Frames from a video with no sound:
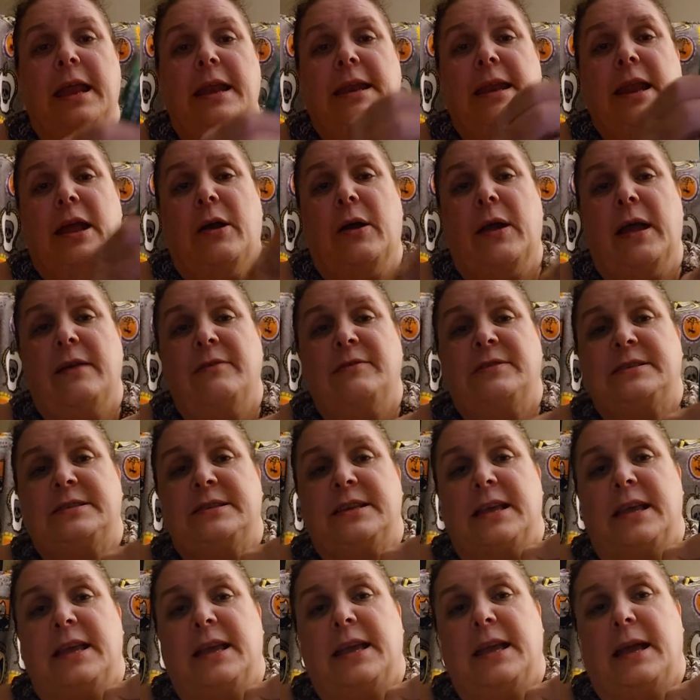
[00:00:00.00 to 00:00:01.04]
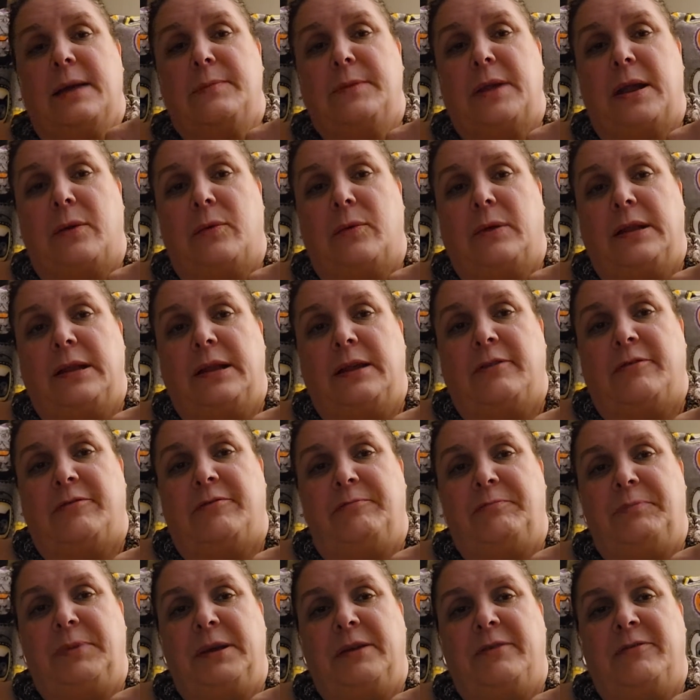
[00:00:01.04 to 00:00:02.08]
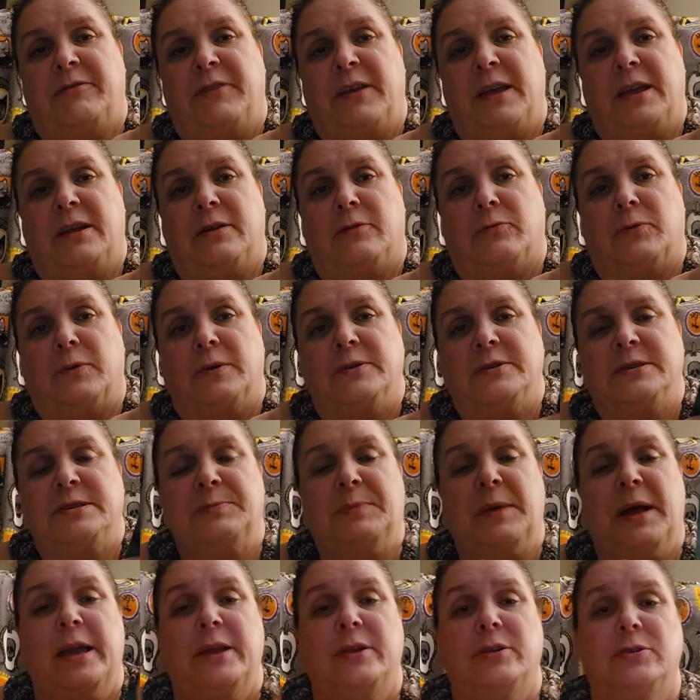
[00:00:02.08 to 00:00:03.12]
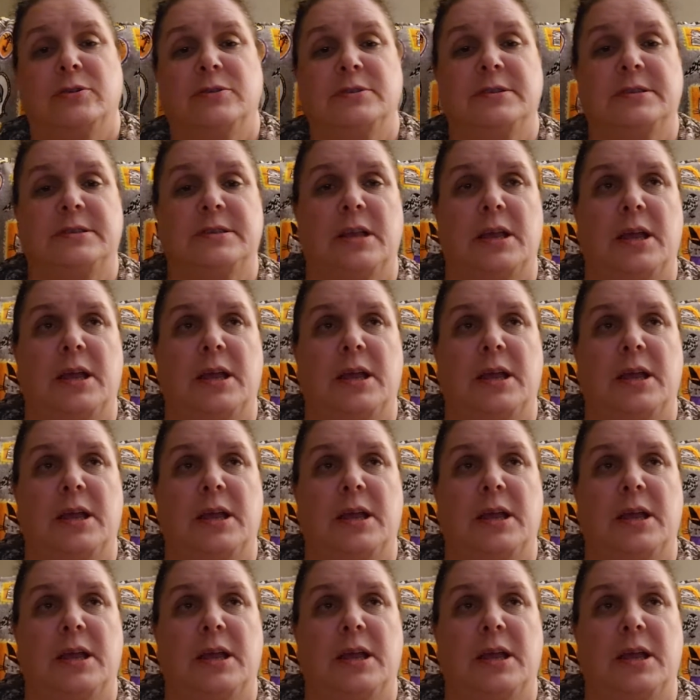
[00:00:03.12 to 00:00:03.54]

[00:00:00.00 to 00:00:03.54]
Now, I have to say, I'm not really a big fan of real spiders.